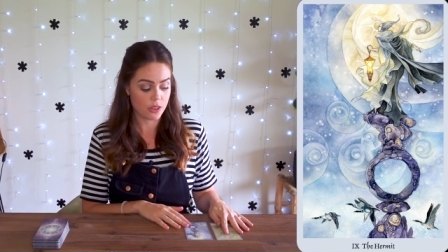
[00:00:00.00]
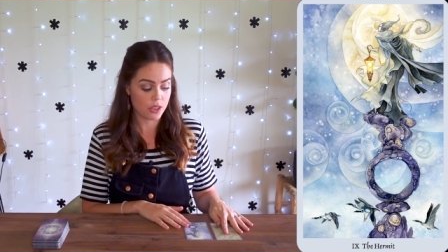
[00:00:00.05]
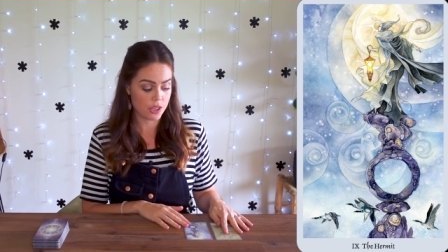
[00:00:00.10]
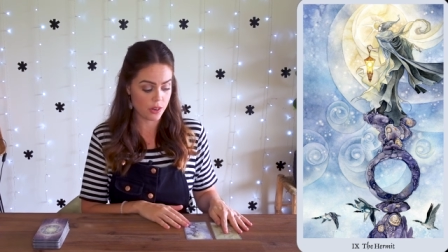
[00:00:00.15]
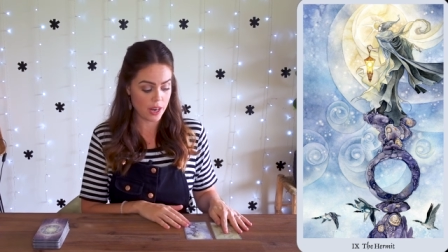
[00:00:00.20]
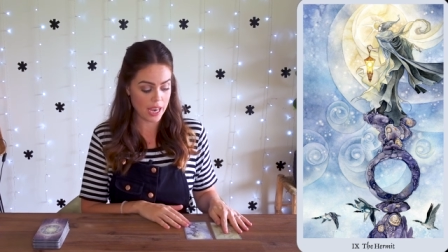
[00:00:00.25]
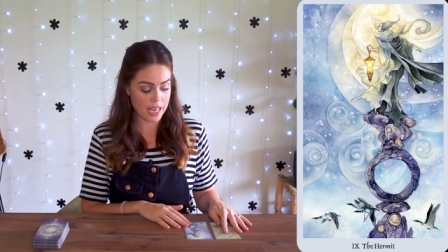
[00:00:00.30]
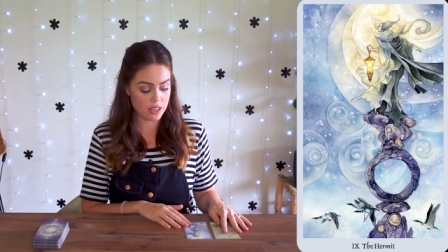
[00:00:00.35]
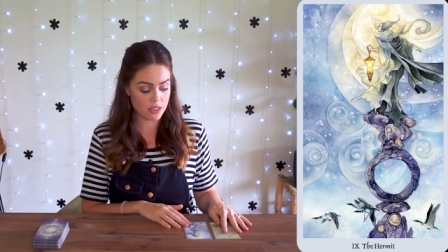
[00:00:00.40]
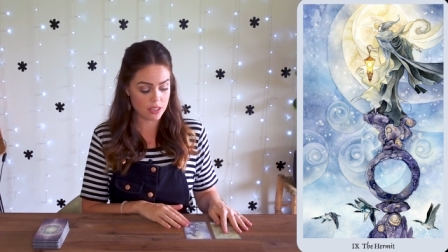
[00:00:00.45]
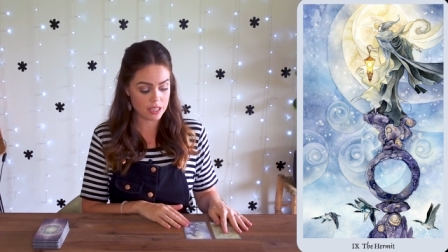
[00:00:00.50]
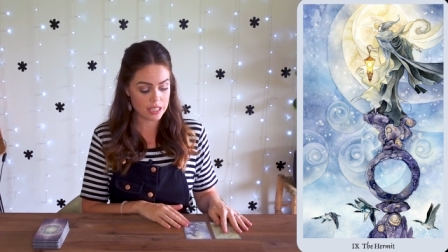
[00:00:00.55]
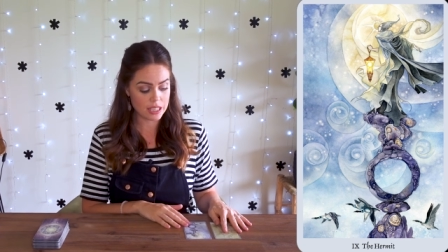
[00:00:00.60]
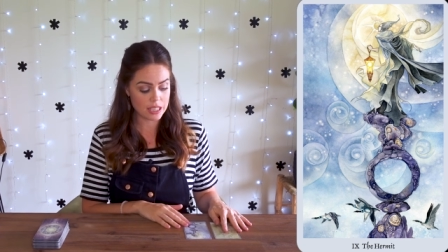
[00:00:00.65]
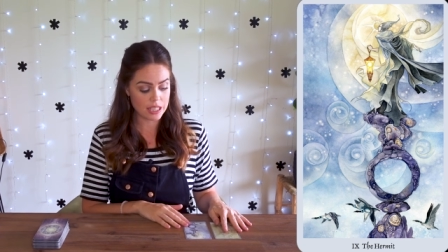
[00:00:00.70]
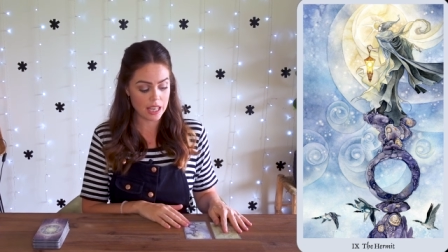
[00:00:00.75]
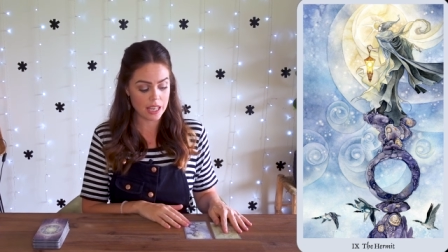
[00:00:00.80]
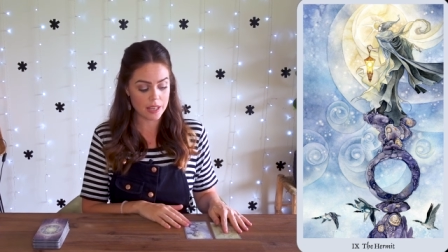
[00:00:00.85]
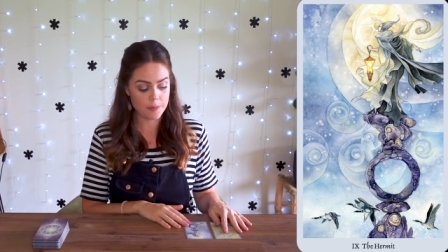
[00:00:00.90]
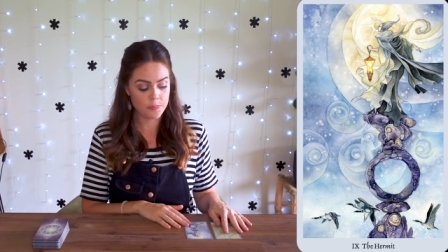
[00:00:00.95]
Because your angels are
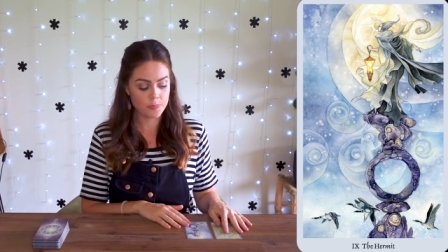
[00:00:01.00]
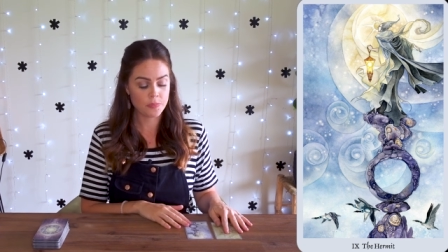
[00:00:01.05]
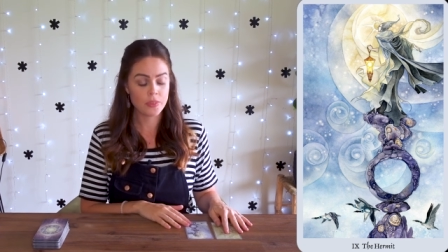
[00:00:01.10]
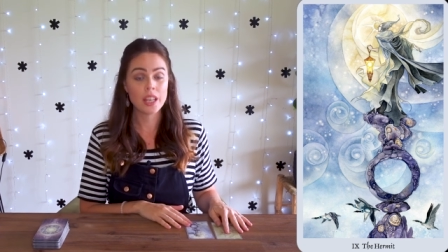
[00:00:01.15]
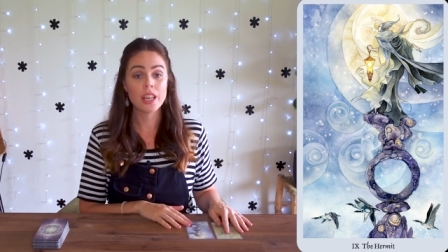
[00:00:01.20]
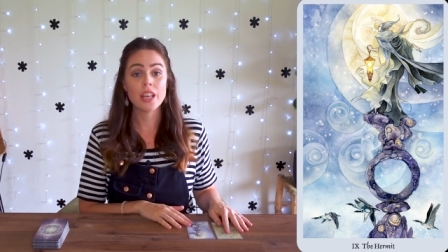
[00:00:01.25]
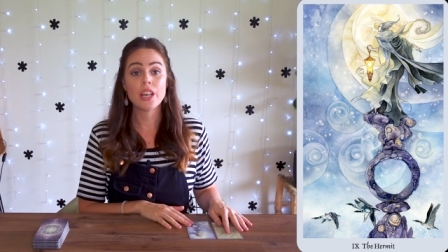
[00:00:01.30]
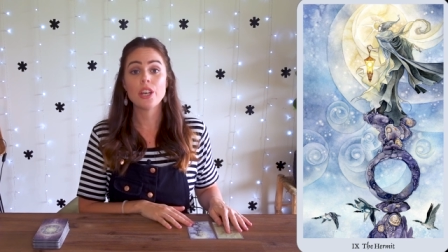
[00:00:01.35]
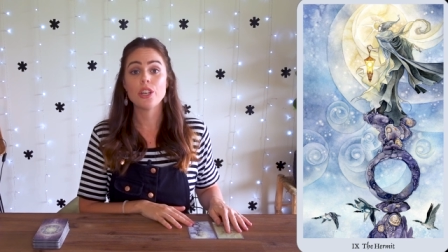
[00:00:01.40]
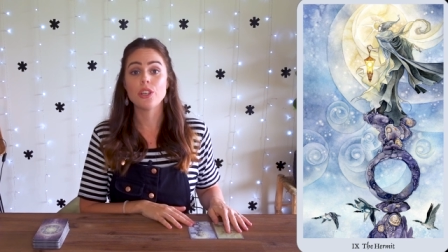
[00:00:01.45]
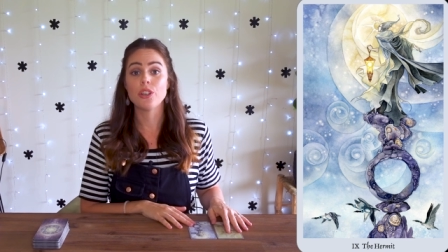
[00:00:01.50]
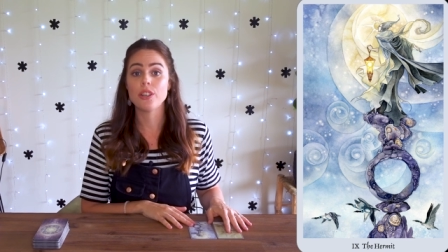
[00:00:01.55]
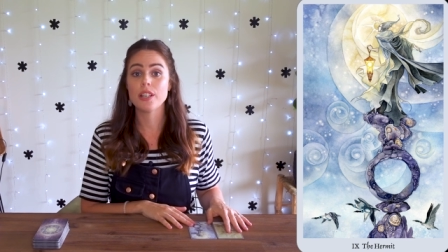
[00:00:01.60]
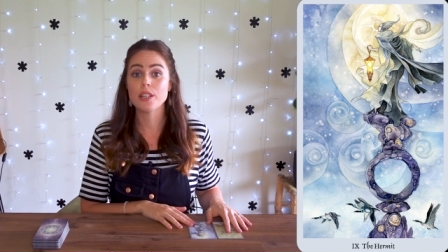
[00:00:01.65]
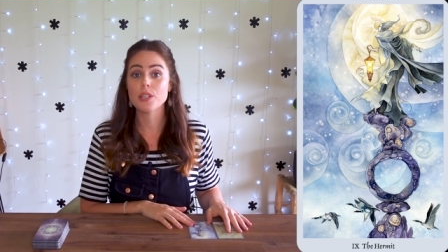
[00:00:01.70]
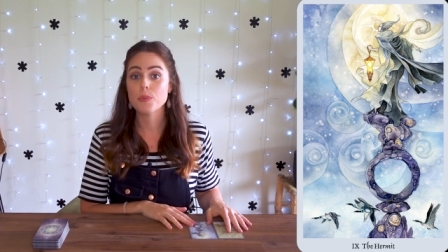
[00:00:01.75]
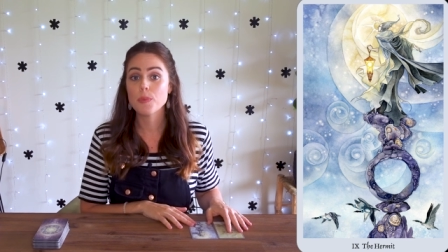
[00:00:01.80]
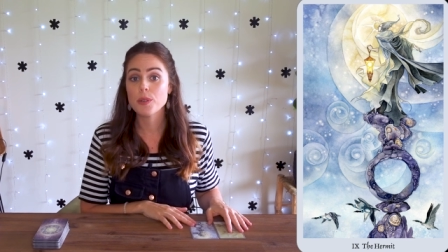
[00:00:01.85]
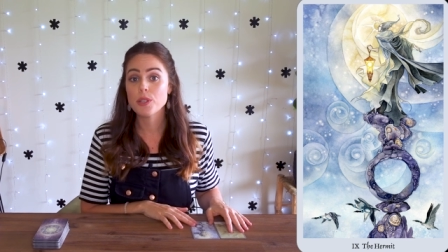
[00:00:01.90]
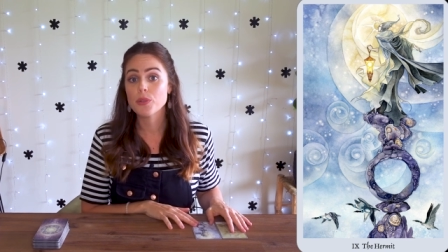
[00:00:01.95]
saying you
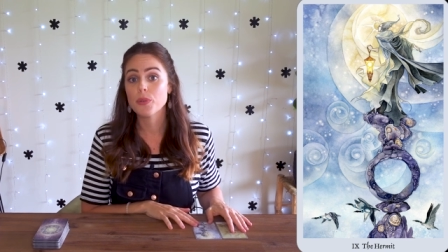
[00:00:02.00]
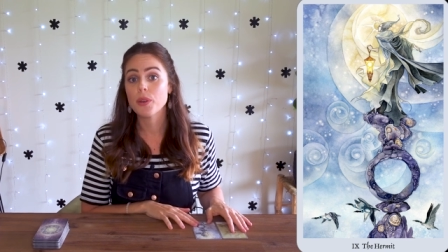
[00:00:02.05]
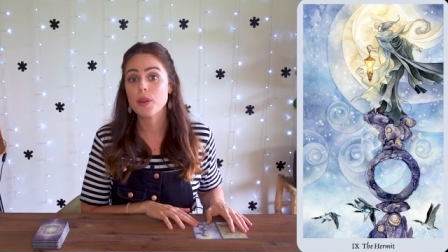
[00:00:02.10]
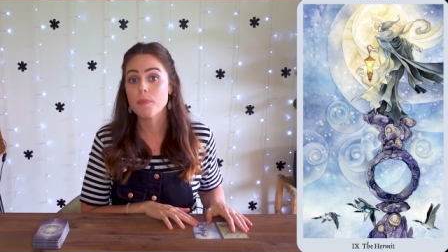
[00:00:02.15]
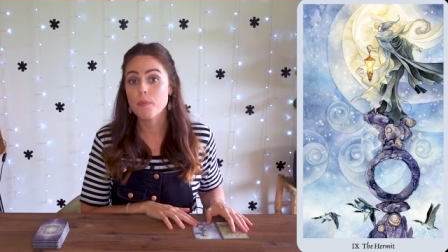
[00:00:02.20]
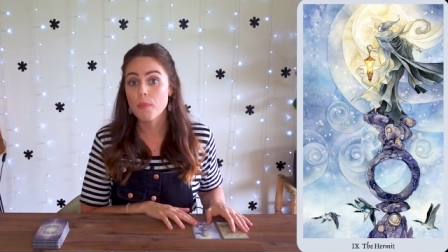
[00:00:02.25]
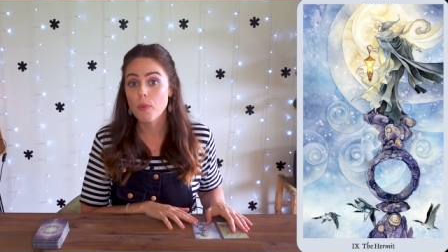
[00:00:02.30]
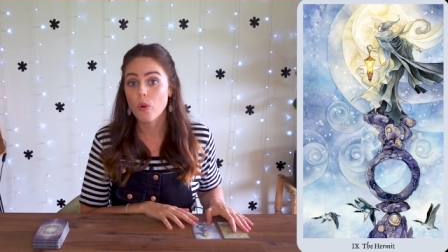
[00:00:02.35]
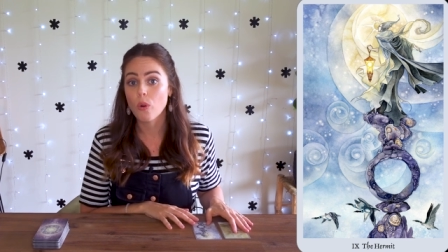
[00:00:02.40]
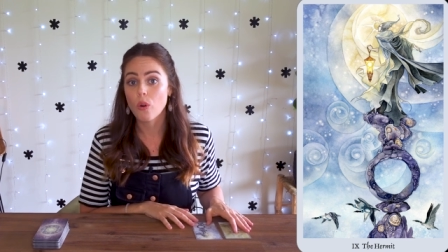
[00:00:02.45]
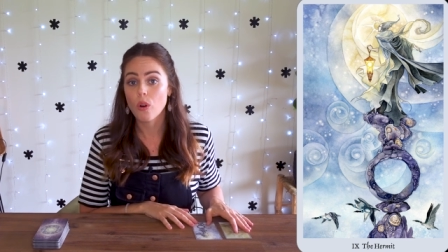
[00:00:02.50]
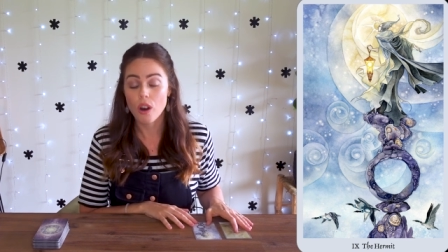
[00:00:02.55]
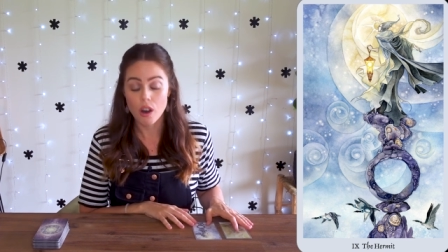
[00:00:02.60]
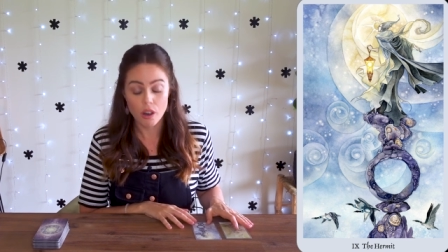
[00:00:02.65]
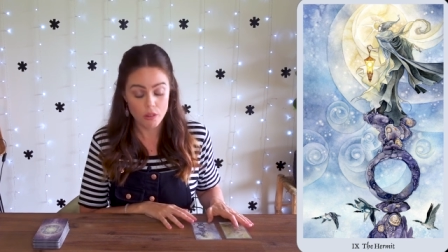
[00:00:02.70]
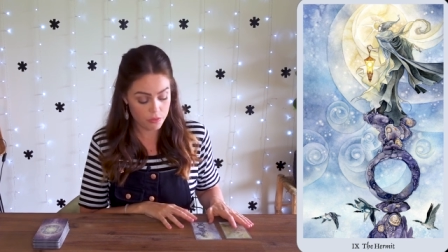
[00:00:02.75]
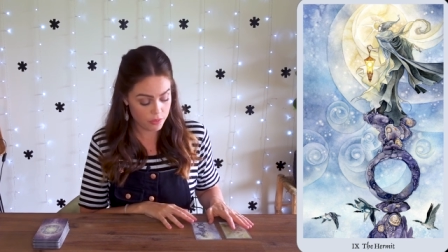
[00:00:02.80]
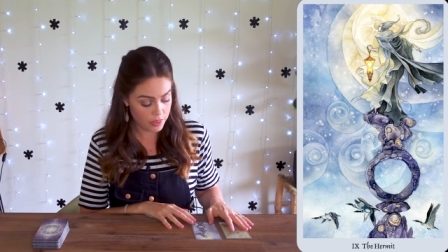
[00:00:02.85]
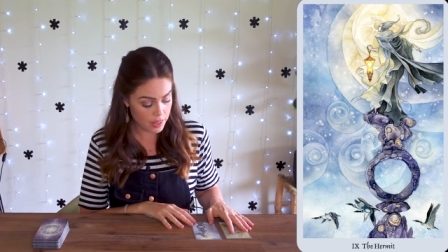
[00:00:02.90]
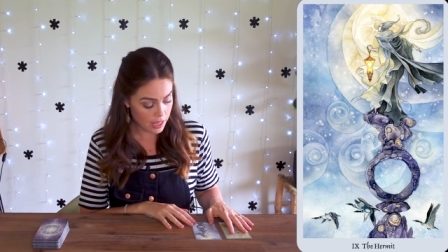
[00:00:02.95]
need to be doing more
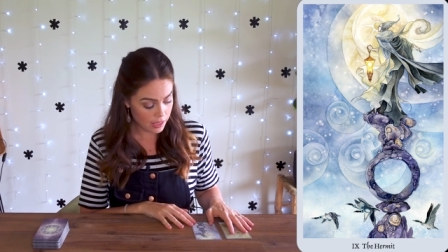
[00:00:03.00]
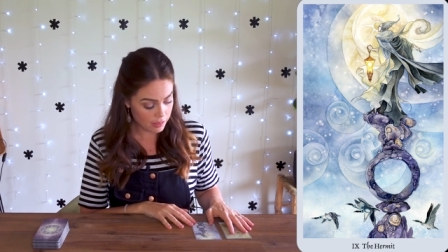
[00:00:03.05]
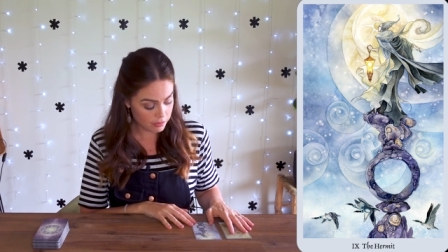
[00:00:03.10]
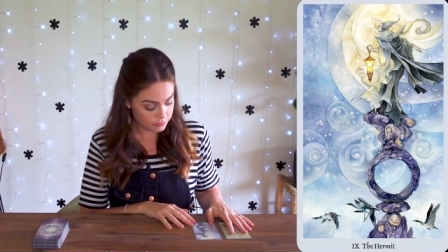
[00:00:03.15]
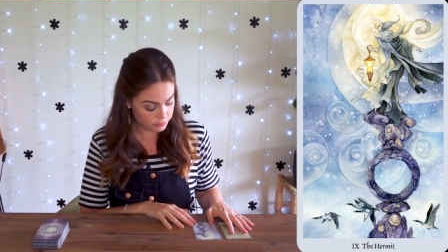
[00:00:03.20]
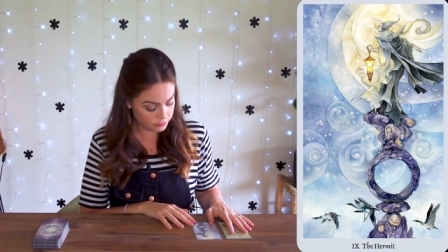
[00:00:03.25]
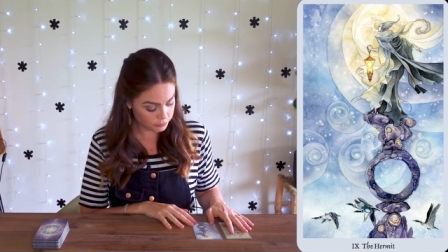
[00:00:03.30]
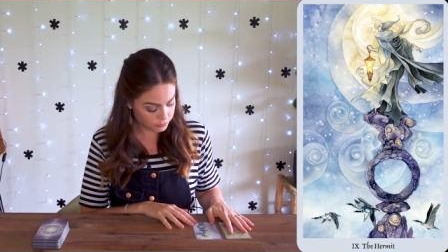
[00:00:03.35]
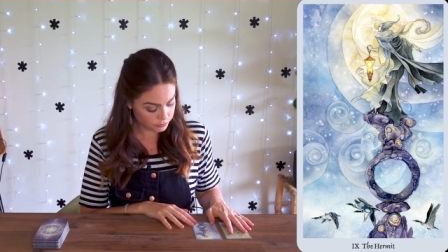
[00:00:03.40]
of that.